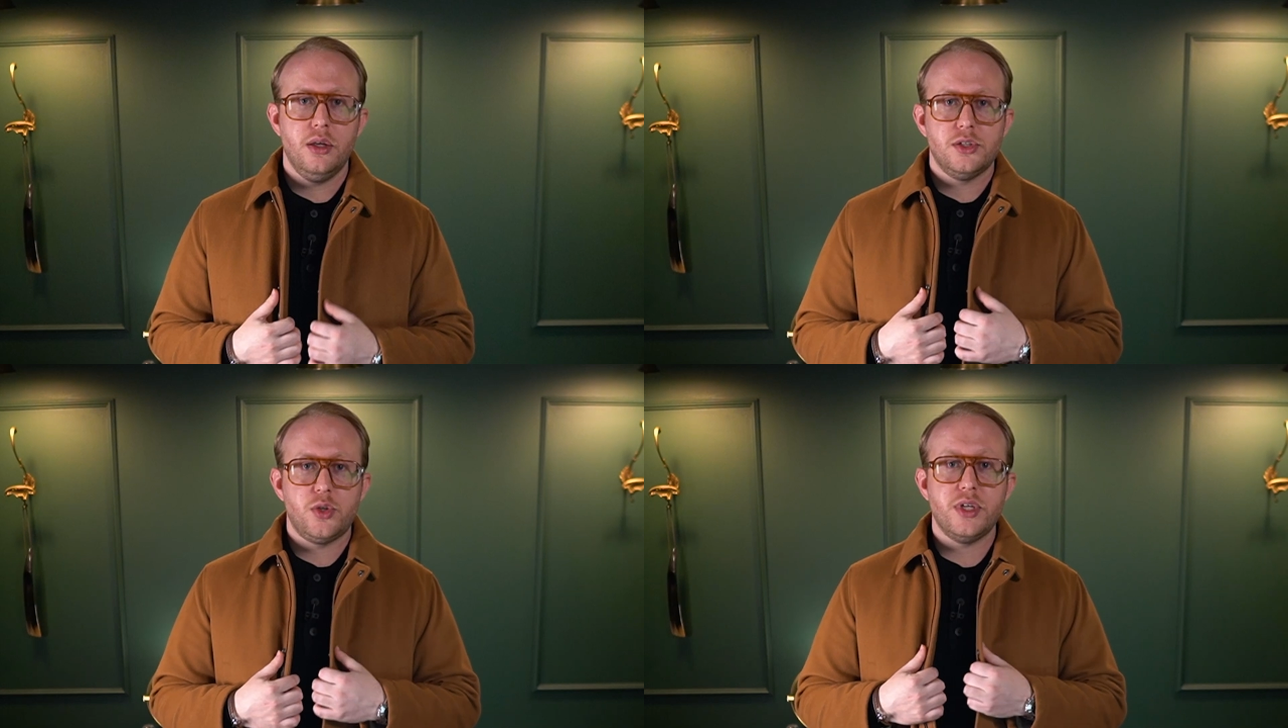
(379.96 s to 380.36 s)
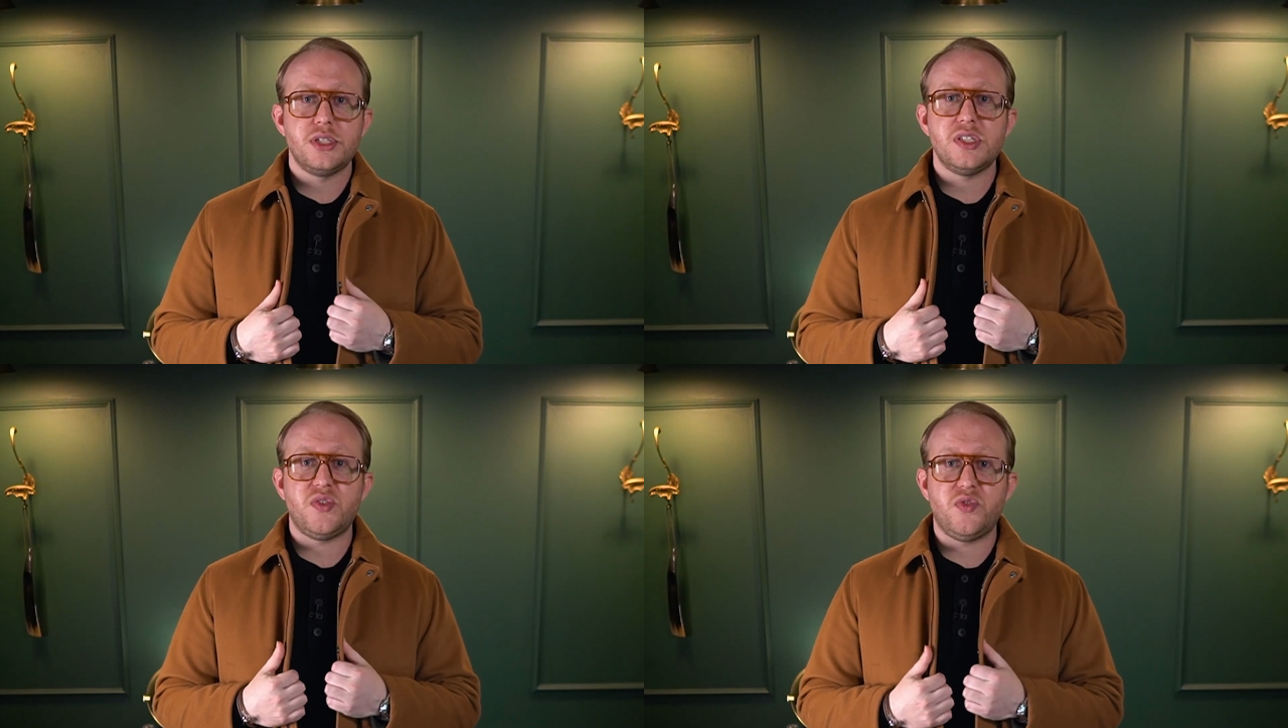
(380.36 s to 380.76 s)
So this
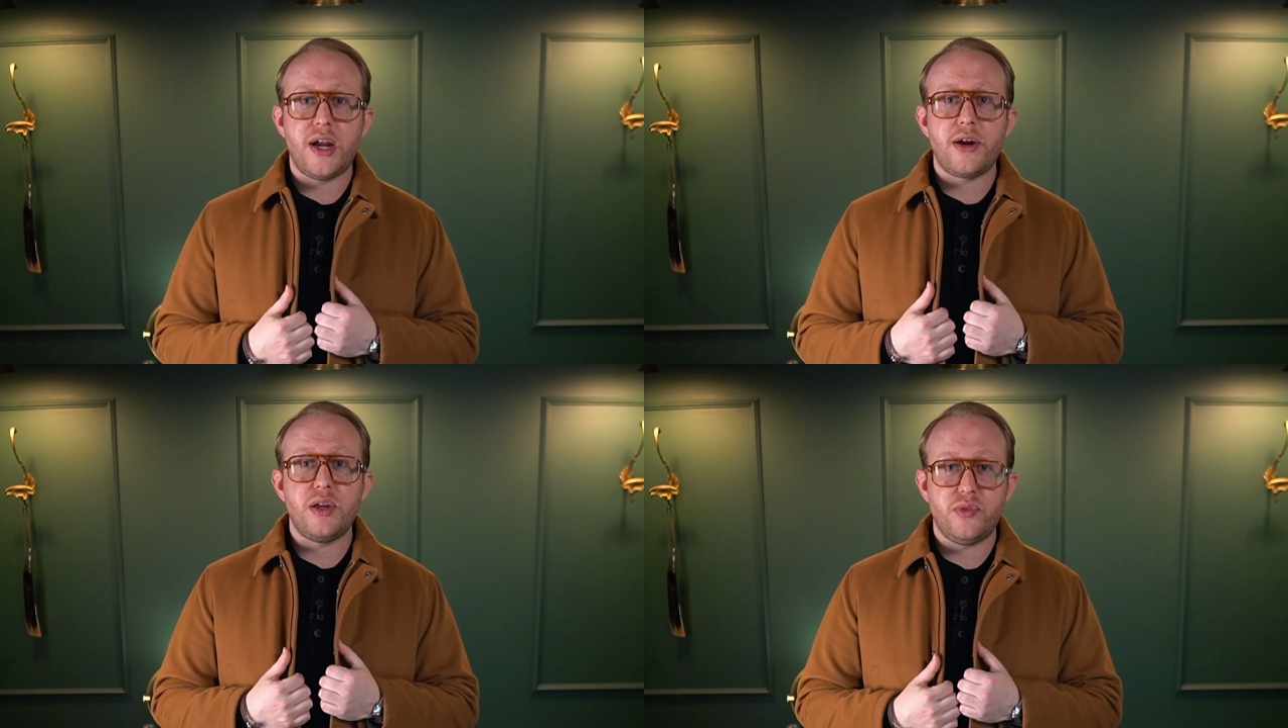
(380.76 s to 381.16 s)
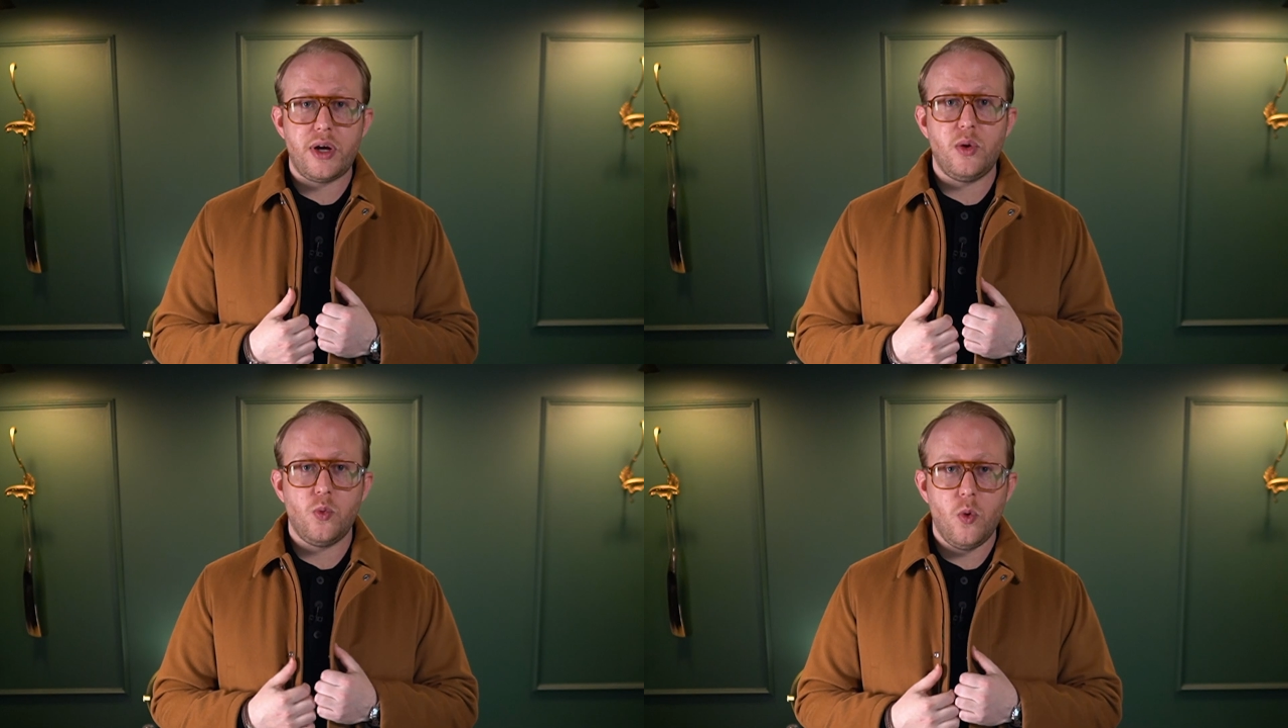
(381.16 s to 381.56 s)
is very, very
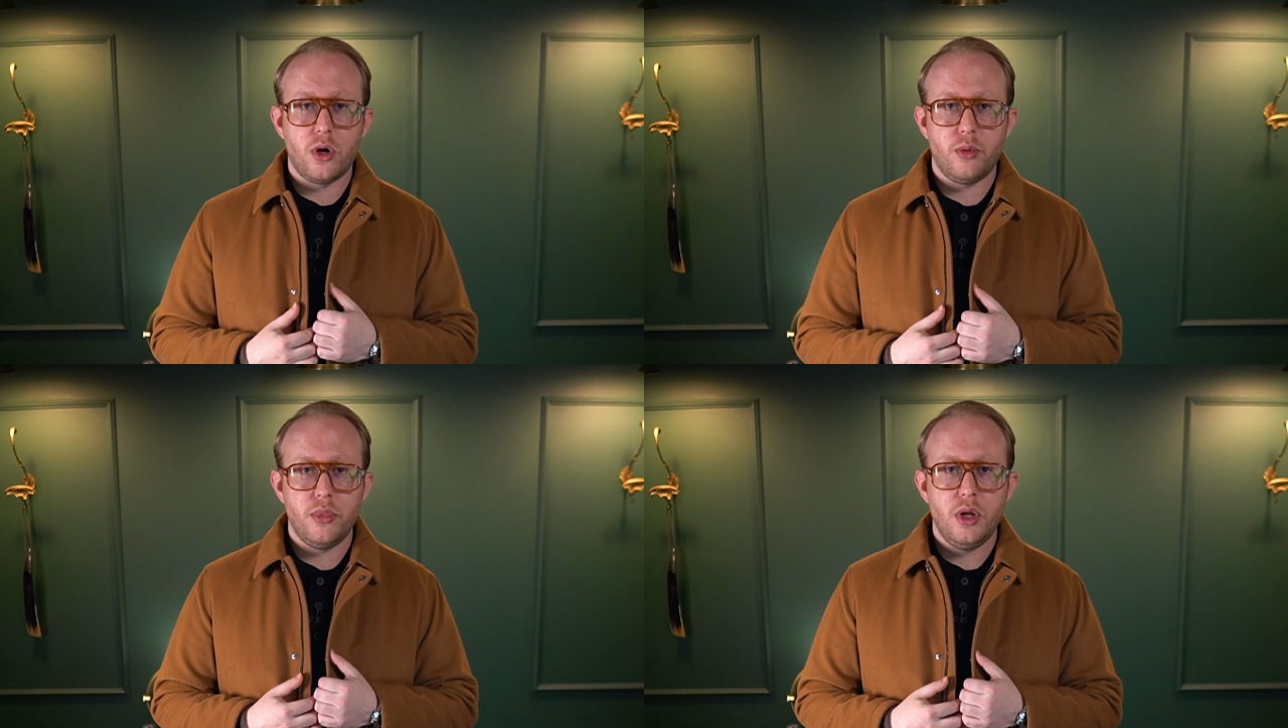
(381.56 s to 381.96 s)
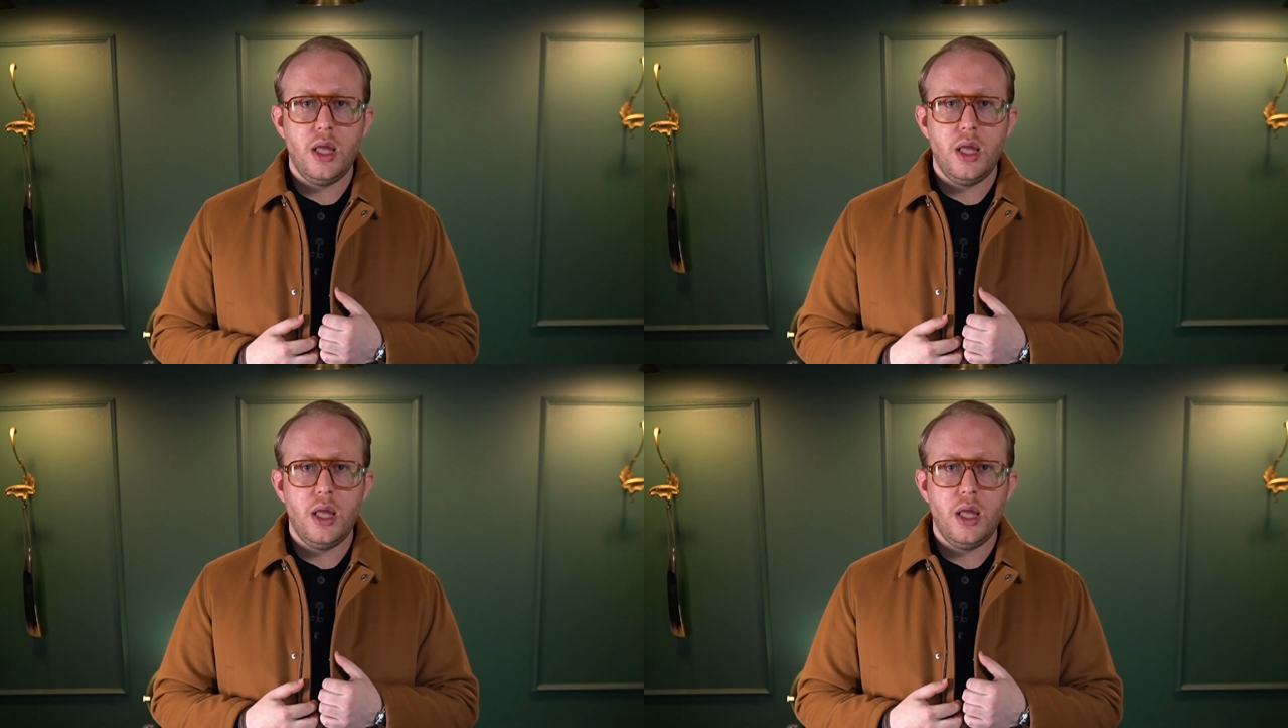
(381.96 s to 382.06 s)
warm